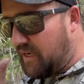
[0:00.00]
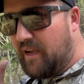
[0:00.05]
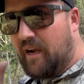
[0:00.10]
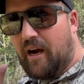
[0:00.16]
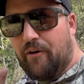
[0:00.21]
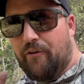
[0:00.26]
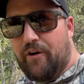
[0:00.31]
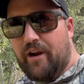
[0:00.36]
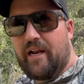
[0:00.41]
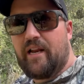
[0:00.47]
I
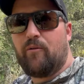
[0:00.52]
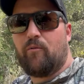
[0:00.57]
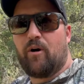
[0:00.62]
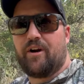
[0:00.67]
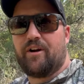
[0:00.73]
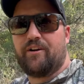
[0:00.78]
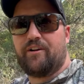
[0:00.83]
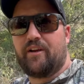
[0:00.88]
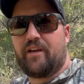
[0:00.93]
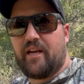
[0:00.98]
really
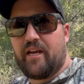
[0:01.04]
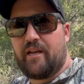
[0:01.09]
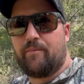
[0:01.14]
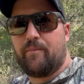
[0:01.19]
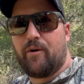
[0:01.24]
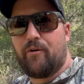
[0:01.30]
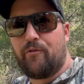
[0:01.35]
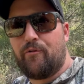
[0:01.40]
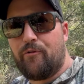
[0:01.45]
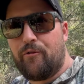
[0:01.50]
wanted to get him
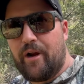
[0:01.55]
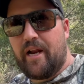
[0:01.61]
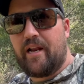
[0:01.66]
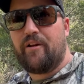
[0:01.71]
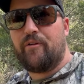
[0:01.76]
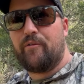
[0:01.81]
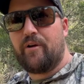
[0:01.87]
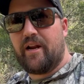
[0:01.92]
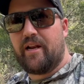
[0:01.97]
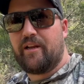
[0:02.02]
a really,
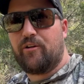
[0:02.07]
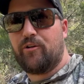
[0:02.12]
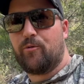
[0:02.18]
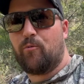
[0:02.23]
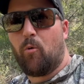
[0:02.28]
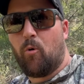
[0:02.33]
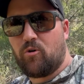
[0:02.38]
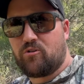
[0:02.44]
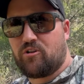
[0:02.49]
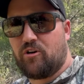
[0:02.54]
really good
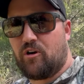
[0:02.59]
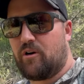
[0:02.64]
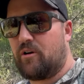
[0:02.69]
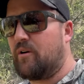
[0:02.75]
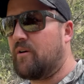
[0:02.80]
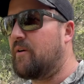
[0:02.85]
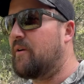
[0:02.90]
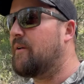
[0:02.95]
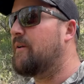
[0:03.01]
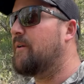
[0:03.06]
warthog.
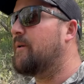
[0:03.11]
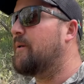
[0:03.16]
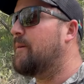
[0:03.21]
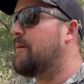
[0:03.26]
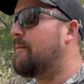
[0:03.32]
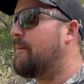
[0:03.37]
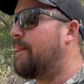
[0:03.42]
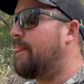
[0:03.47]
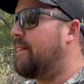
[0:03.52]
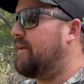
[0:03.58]

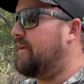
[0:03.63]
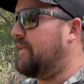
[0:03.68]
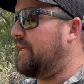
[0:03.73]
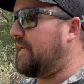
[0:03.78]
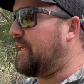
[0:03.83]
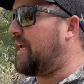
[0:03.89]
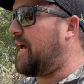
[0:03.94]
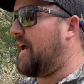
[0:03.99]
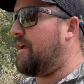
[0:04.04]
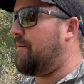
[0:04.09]
He
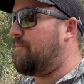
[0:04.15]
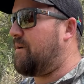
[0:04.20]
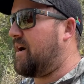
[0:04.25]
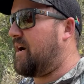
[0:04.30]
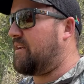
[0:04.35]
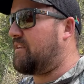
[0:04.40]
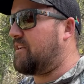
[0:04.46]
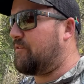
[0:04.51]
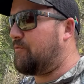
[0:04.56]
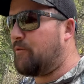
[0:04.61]
came
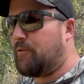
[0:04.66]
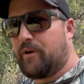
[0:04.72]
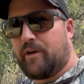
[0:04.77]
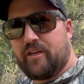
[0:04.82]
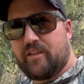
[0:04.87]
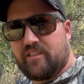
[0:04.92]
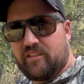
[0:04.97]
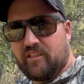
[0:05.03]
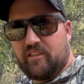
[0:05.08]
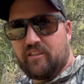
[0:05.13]
out and we were going
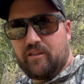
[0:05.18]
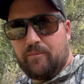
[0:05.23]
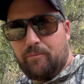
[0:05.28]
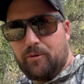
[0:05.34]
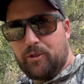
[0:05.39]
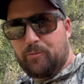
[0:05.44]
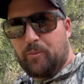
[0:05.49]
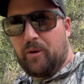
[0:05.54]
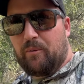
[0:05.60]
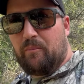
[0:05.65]
to sit in the
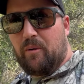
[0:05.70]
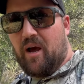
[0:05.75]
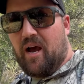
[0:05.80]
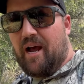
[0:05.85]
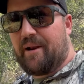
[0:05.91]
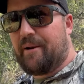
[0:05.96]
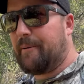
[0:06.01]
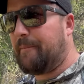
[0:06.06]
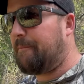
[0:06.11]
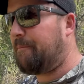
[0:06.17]
bush pig
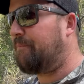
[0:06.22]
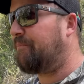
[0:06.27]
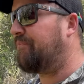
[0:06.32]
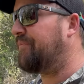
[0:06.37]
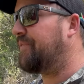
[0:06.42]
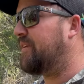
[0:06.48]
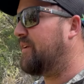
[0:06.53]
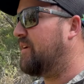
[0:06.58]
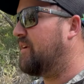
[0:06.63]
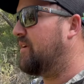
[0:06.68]
blind.
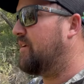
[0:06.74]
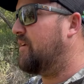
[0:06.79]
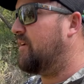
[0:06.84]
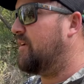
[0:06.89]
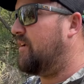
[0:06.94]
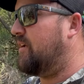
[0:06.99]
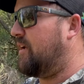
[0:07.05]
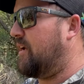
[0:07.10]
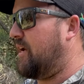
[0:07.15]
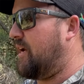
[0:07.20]

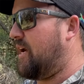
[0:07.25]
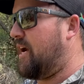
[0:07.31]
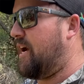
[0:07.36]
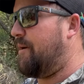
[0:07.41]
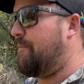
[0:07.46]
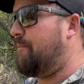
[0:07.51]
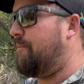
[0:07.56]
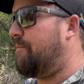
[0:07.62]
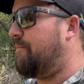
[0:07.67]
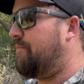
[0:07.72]

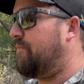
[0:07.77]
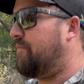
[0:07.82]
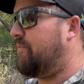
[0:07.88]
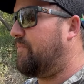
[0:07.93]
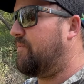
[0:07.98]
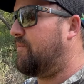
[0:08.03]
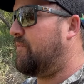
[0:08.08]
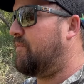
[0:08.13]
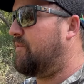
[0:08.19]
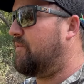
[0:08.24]
And
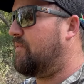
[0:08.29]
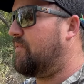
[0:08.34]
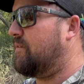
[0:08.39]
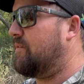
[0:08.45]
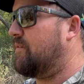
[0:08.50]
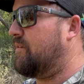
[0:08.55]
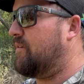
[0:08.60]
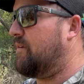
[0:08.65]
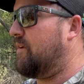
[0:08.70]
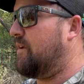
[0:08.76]

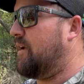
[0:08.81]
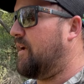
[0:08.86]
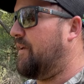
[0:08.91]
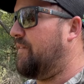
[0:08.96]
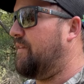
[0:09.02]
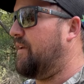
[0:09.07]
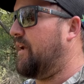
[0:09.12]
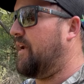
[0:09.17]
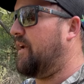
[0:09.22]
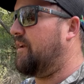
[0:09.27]

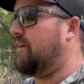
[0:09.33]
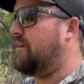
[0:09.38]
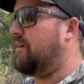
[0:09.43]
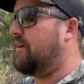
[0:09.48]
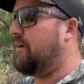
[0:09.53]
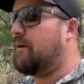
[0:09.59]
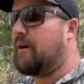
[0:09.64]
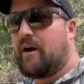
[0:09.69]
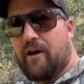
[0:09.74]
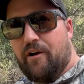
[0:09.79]
then
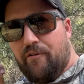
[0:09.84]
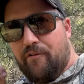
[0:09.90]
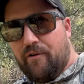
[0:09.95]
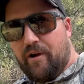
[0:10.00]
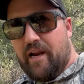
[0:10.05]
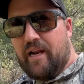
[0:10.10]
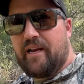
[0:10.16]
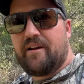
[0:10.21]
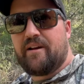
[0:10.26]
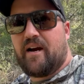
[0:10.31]
a
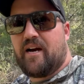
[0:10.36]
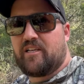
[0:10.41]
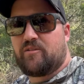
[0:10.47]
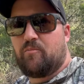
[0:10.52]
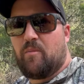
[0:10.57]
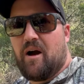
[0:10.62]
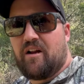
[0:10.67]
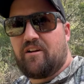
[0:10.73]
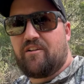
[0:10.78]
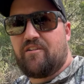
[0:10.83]
really nice
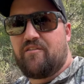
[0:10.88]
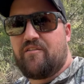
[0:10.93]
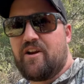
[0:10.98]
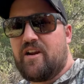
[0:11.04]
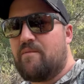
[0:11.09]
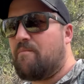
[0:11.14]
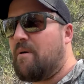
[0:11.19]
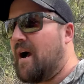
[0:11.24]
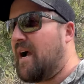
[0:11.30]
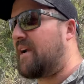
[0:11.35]
mountain
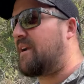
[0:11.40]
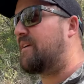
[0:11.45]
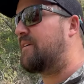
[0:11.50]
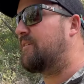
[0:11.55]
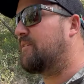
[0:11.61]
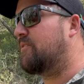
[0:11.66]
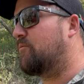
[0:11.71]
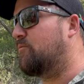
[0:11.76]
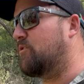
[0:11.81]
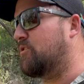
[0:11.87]
reedbuck
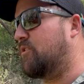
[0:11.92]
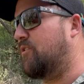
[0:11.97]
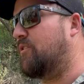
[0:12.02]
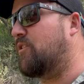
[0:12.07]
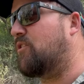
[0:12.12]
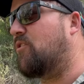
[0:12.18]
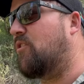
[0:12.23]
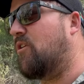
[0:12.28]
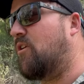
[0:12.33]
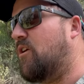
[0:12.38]
was on the
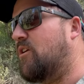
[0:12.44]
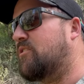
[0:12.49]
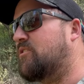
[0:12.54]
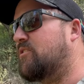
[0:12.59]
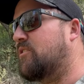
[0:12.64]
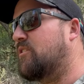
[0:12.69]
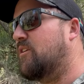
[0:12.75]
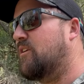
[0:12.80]
cards.